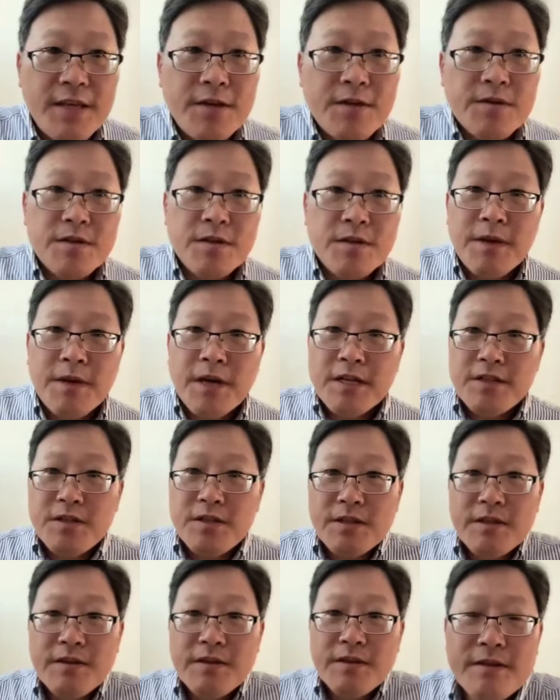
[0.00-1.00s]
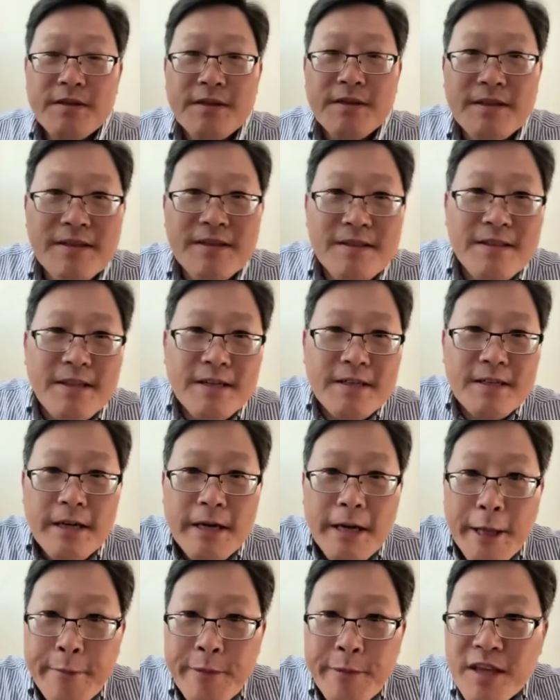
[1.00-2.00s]
Thank you so much, Dr.
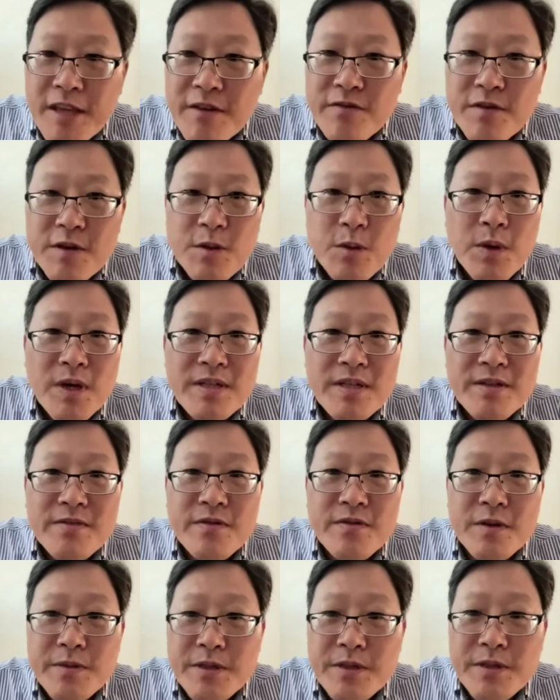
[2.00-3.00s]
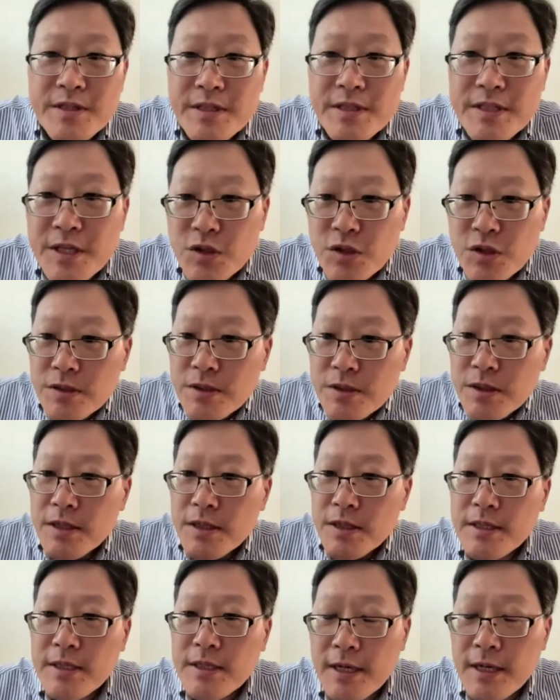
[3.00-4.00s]
Lembke, for the wonderful presentation.
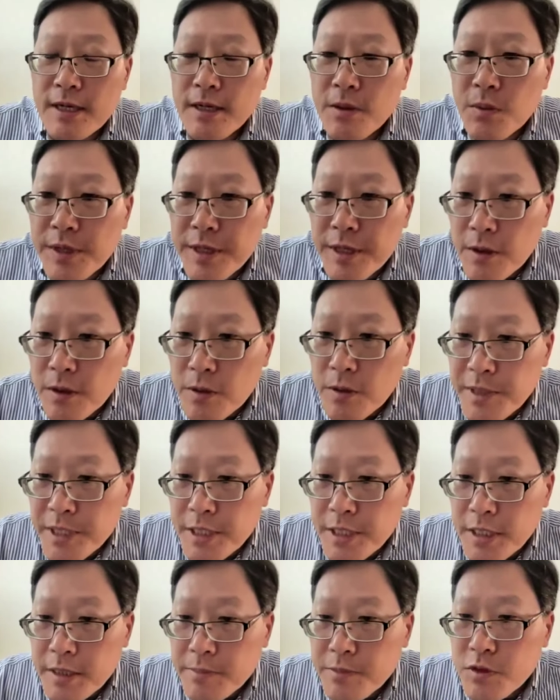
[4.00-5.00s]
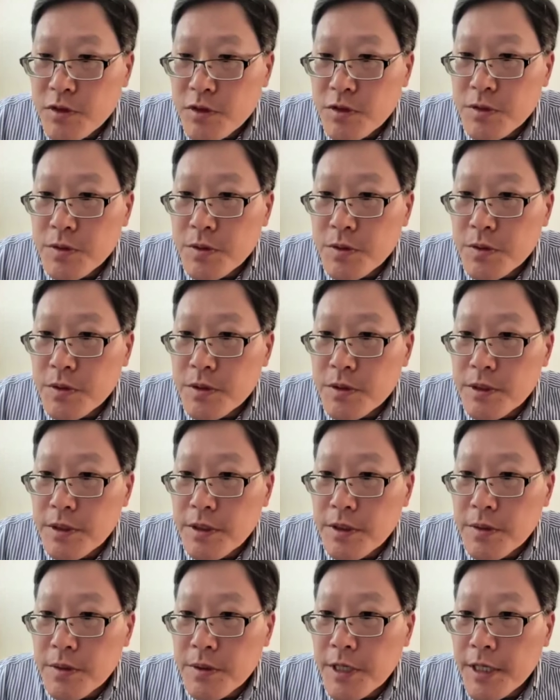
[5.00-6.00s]
Now uh, we open up to the
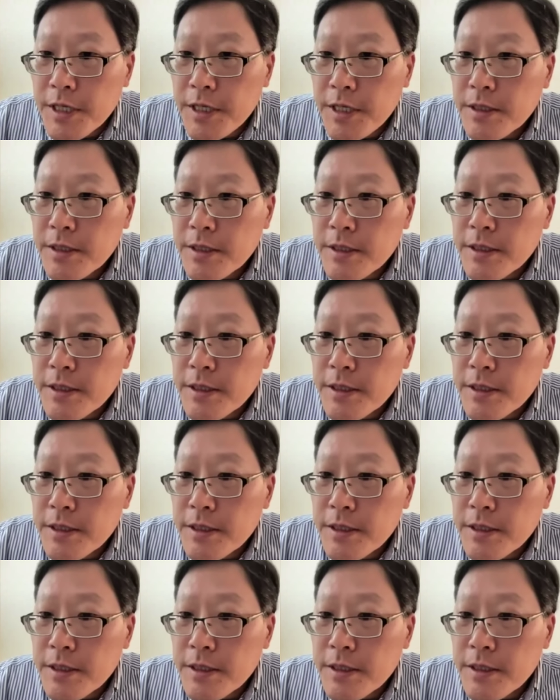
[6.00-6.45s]
Q&A.